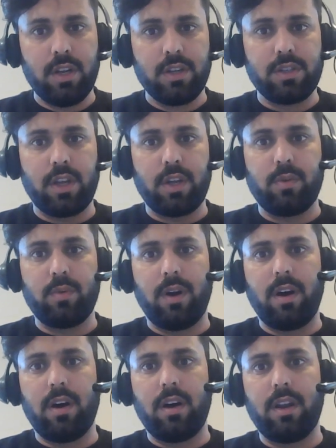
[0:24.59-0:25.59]
So
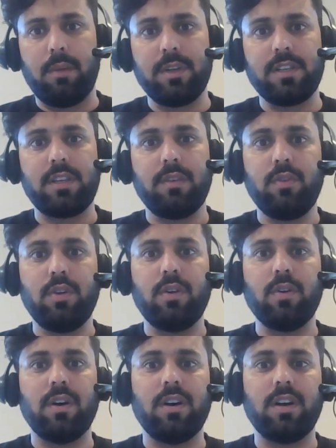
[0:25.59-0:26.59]
let me give
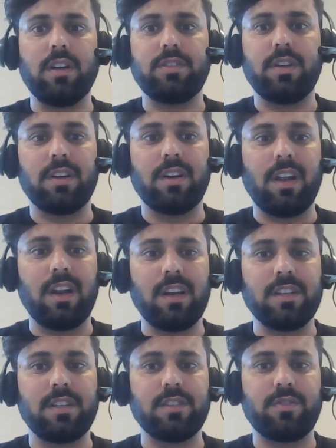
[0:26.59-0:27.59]
you a general
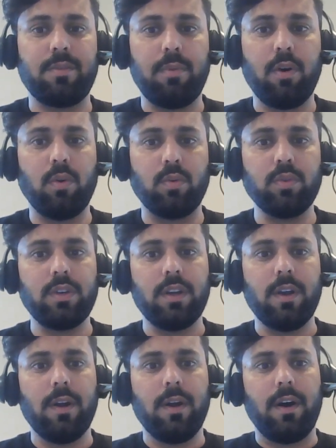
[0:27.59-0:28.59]
analysis report.
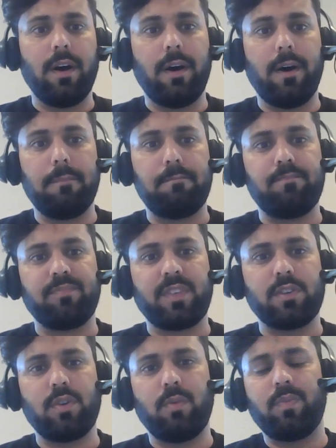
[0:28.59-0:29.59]
Uh,
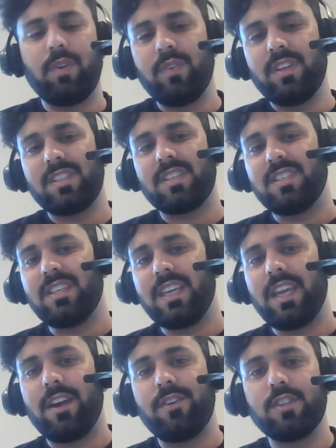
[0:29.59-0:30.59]
so when we're discussing
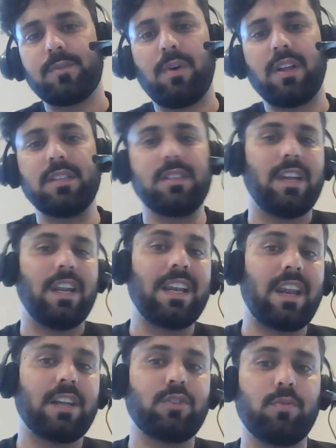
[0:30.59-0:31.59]
AI responses in
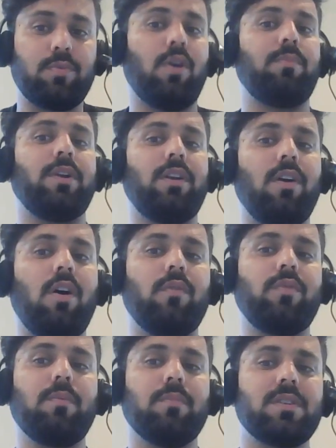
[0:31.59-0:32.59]
intellectual property law,
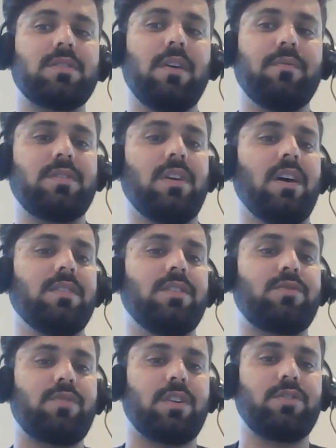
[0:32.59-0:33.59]
we must emphasize the
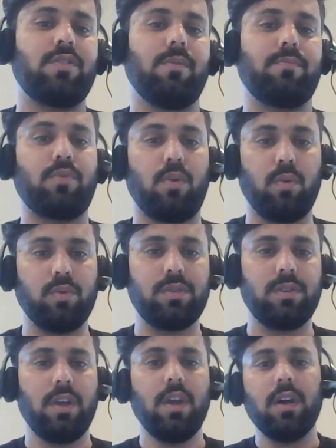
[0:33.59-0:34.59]
structured
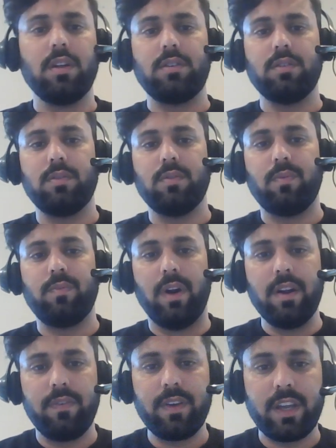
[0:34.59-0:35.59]
approach to
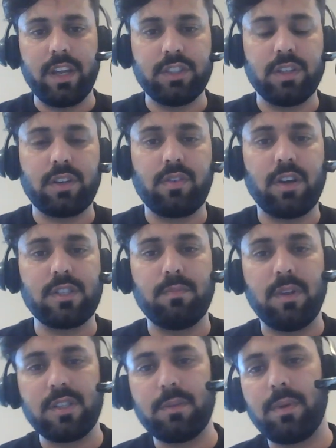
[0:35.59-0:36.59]
verification across
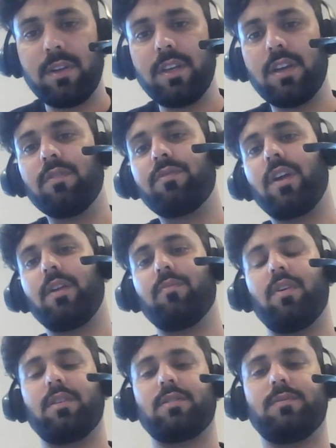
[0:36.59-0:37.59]
multiple legal
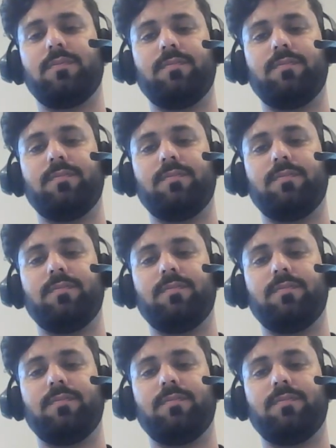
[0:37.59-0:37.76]
frameworks.